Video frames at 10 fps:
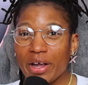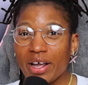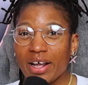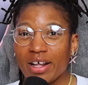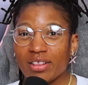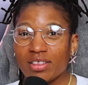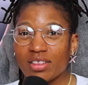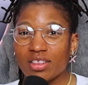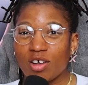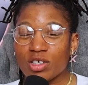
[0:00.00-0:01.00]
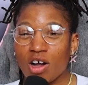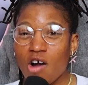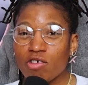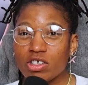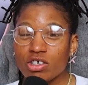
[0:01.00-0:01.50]
and those
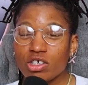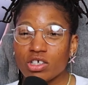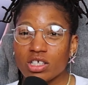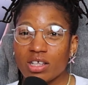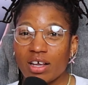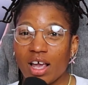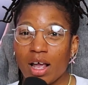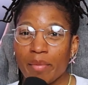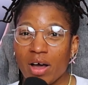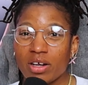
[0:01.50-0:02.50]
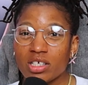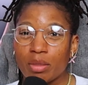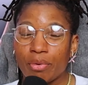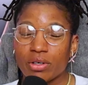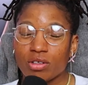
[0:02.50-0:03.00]
officers they came out and
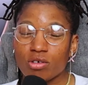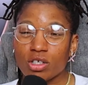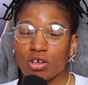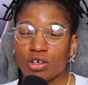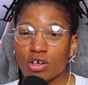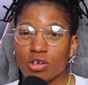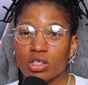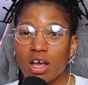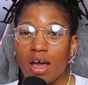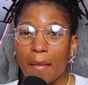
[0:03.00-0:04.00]
supported those little girls